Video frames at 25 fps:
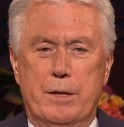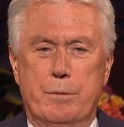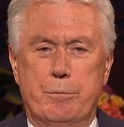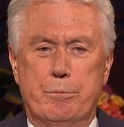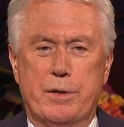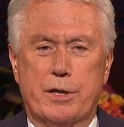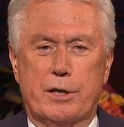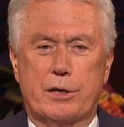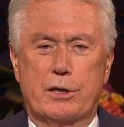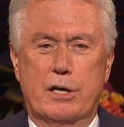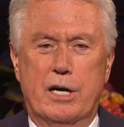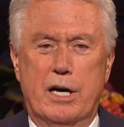
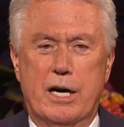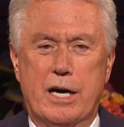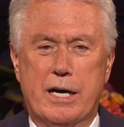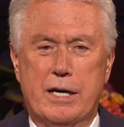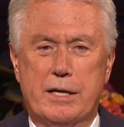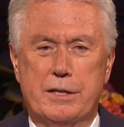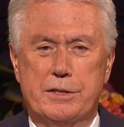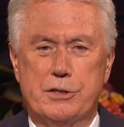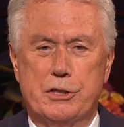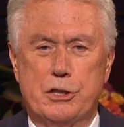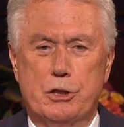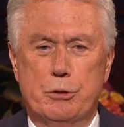
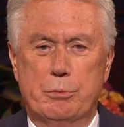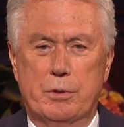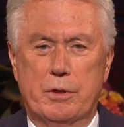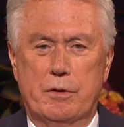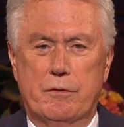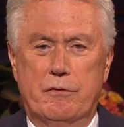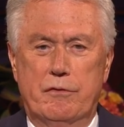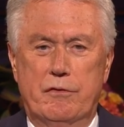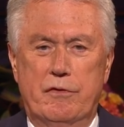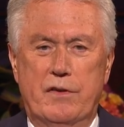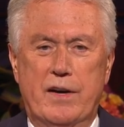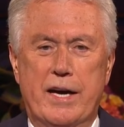because you
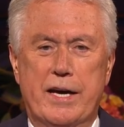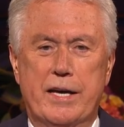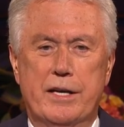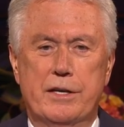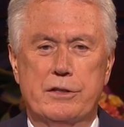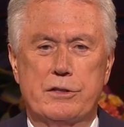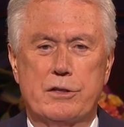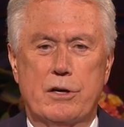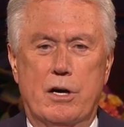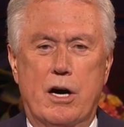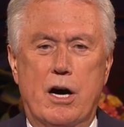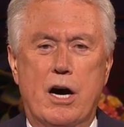will
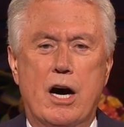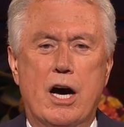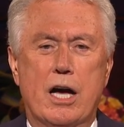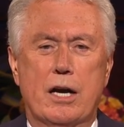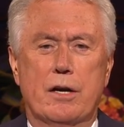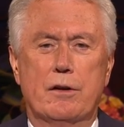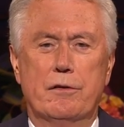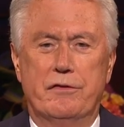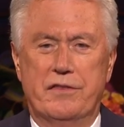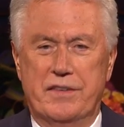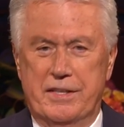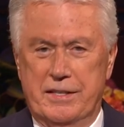find
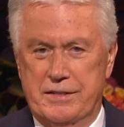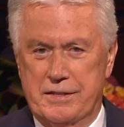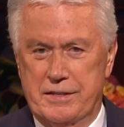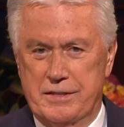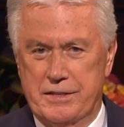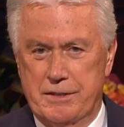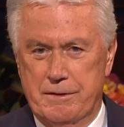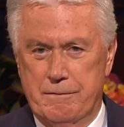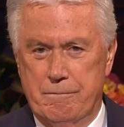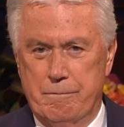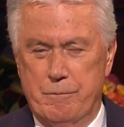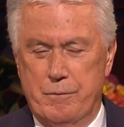all of
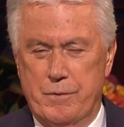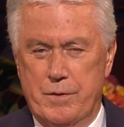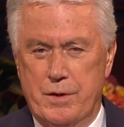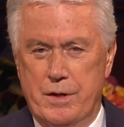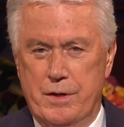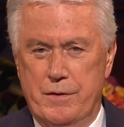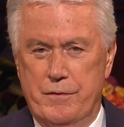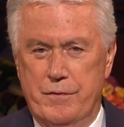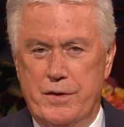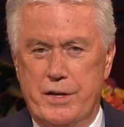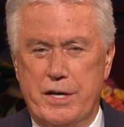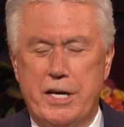it
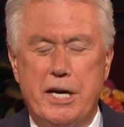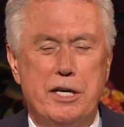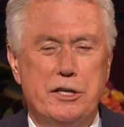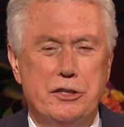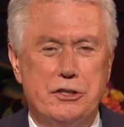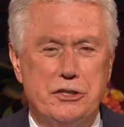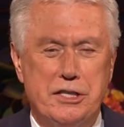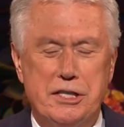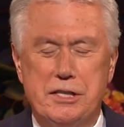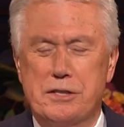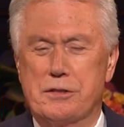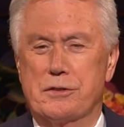
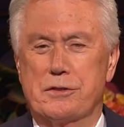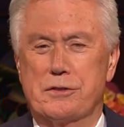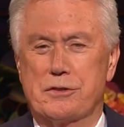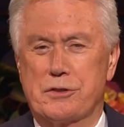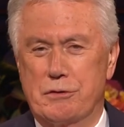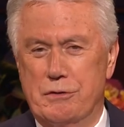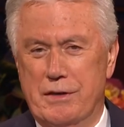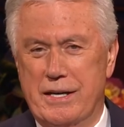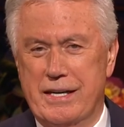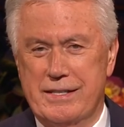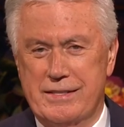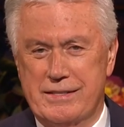in Jesus
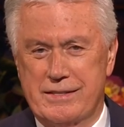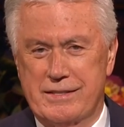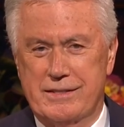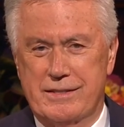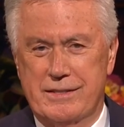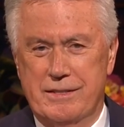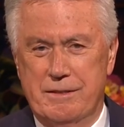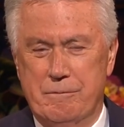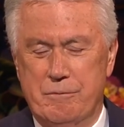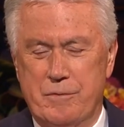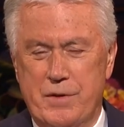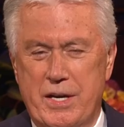
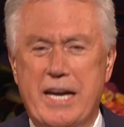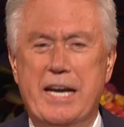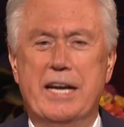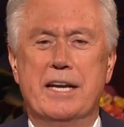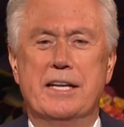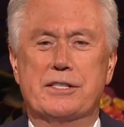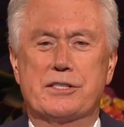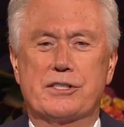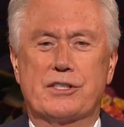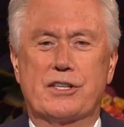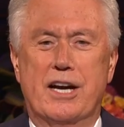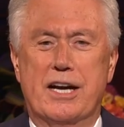Christ, in
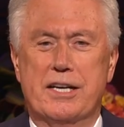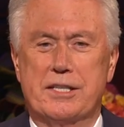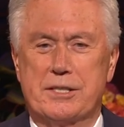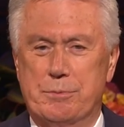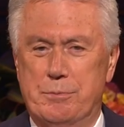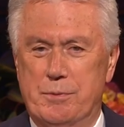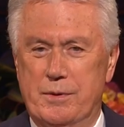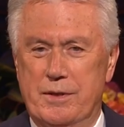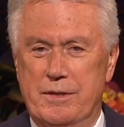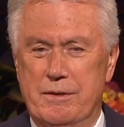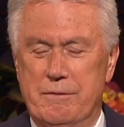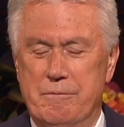his
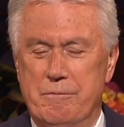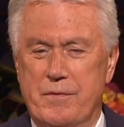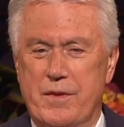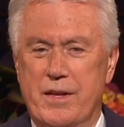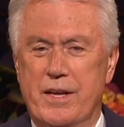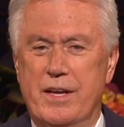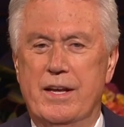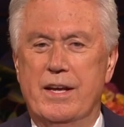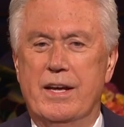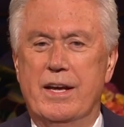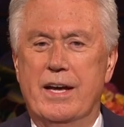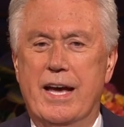gospel,
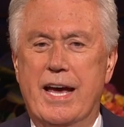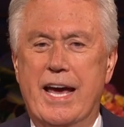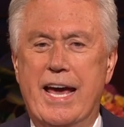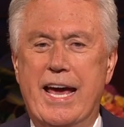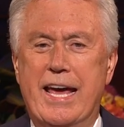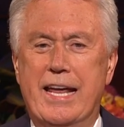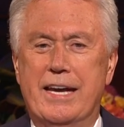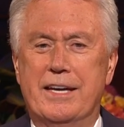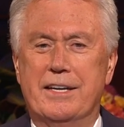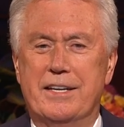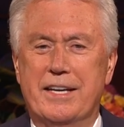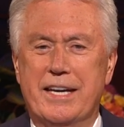
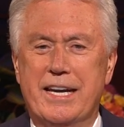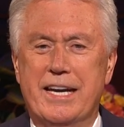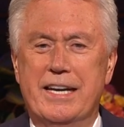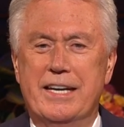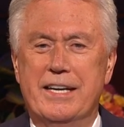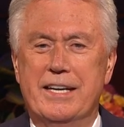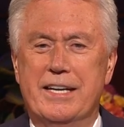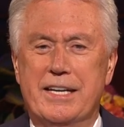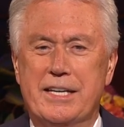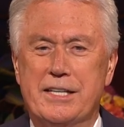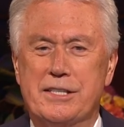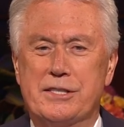and in
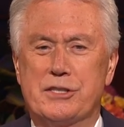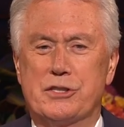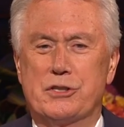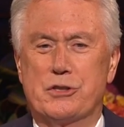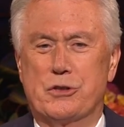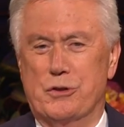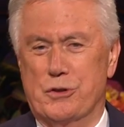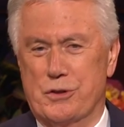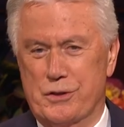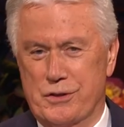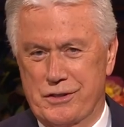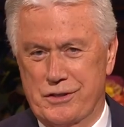his
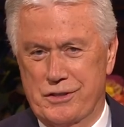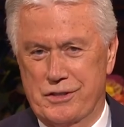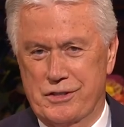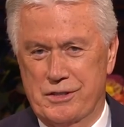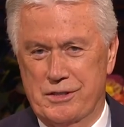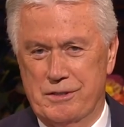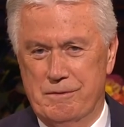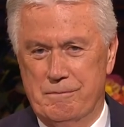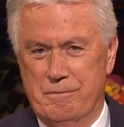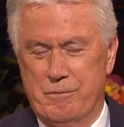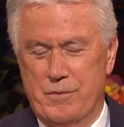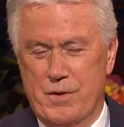
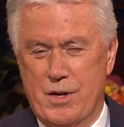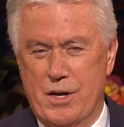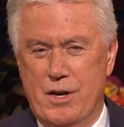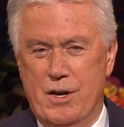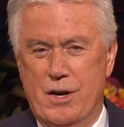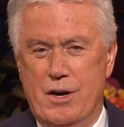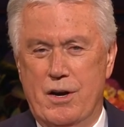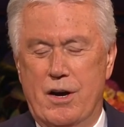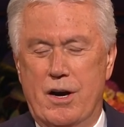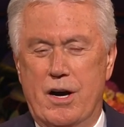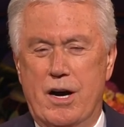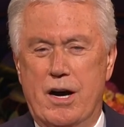church.
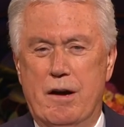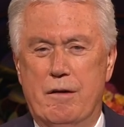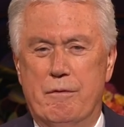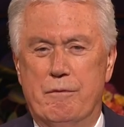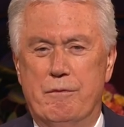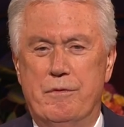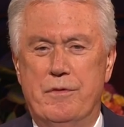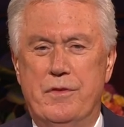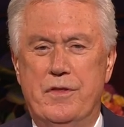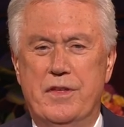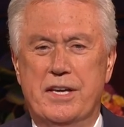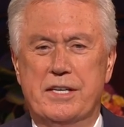
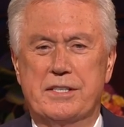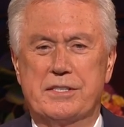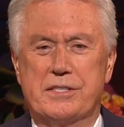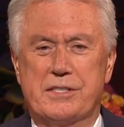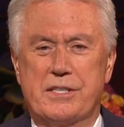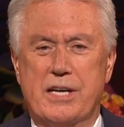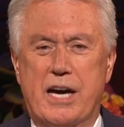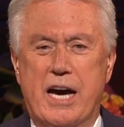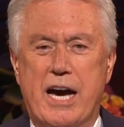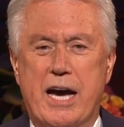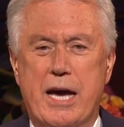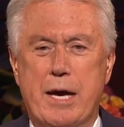Of
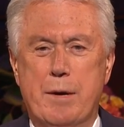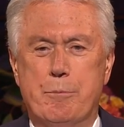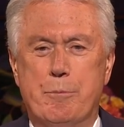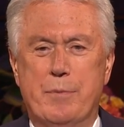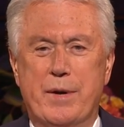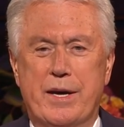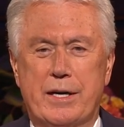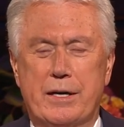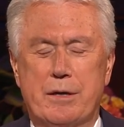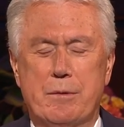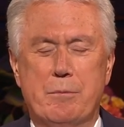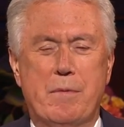this I
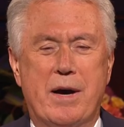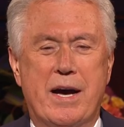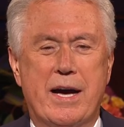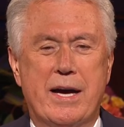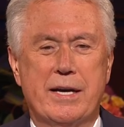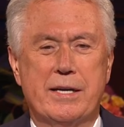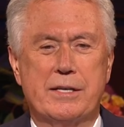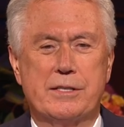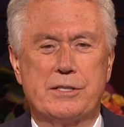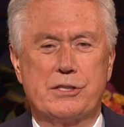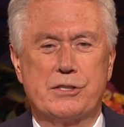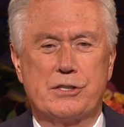bear
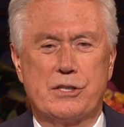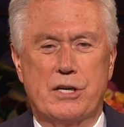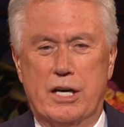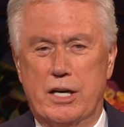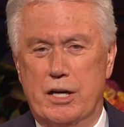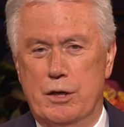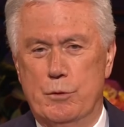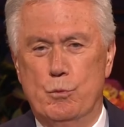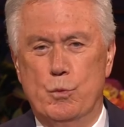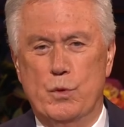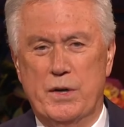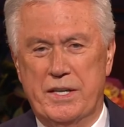my
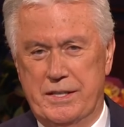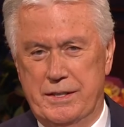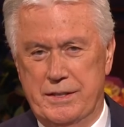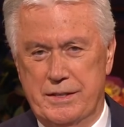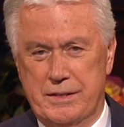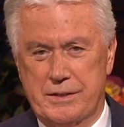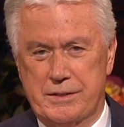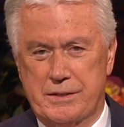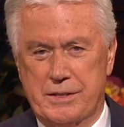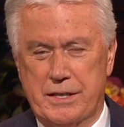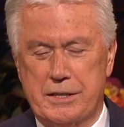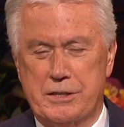solemn
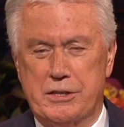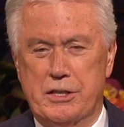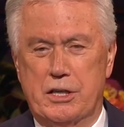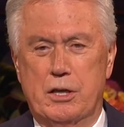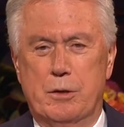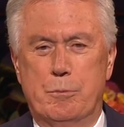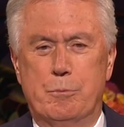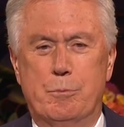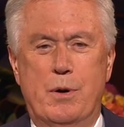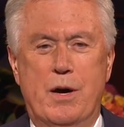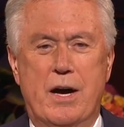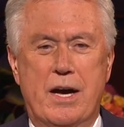witness as an
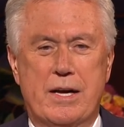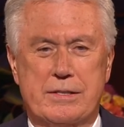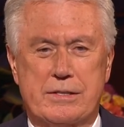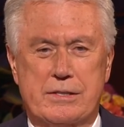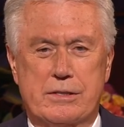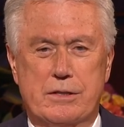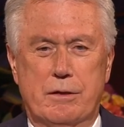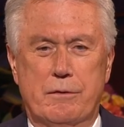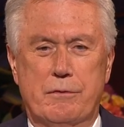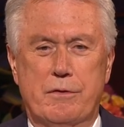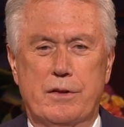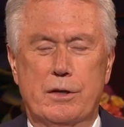
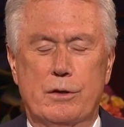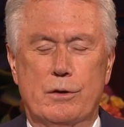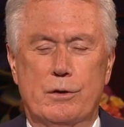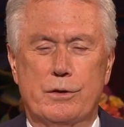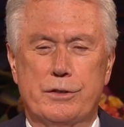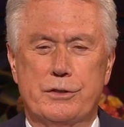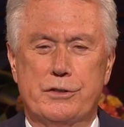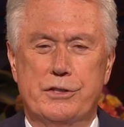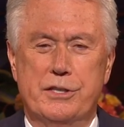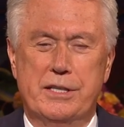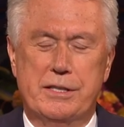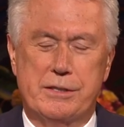apostle of the
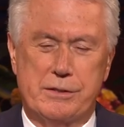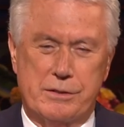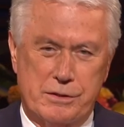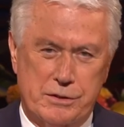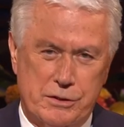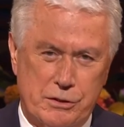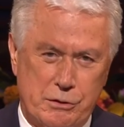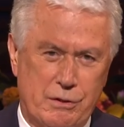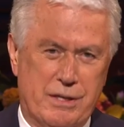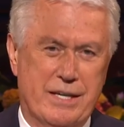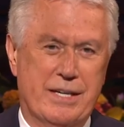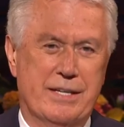Lord
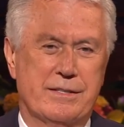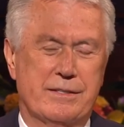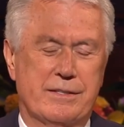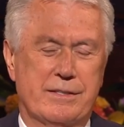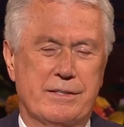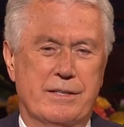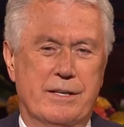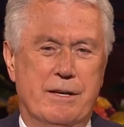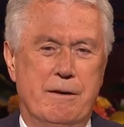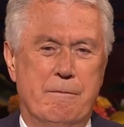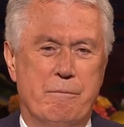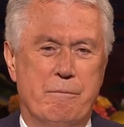Jesus Christ,